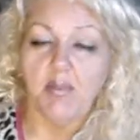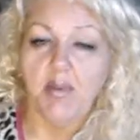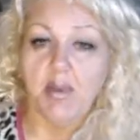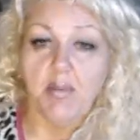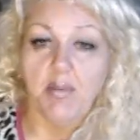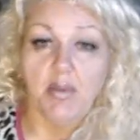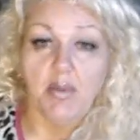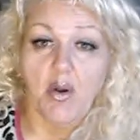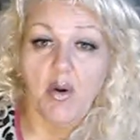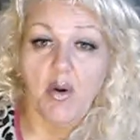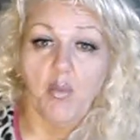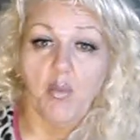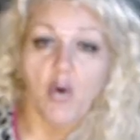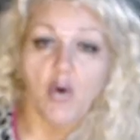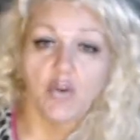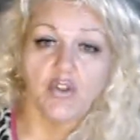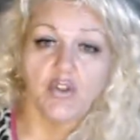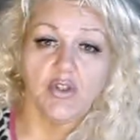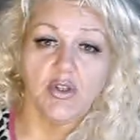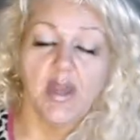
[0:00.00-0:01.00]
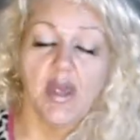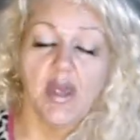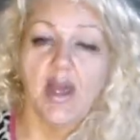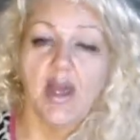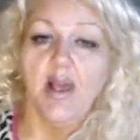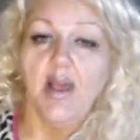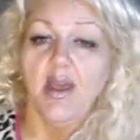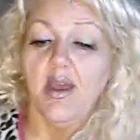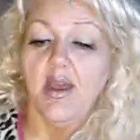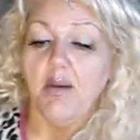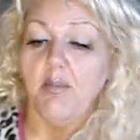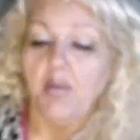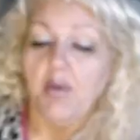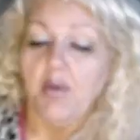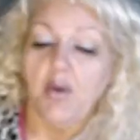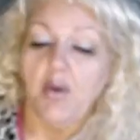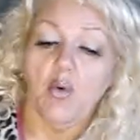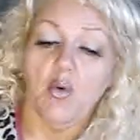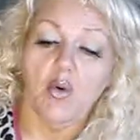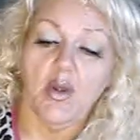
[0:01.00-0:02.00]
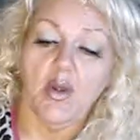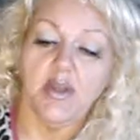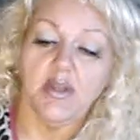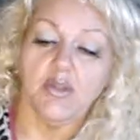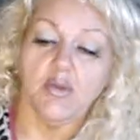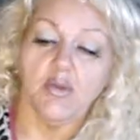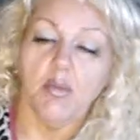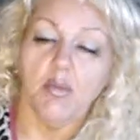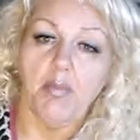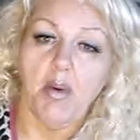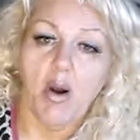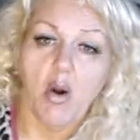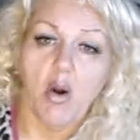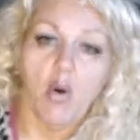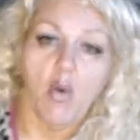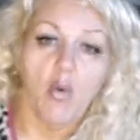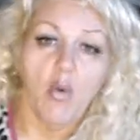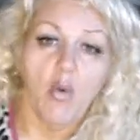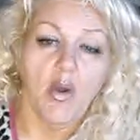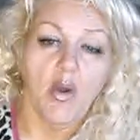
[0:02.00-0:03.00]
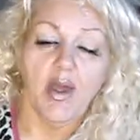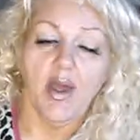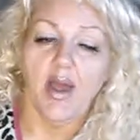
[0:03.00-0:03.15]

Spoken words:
people that I watch and that, put it all into a bowl,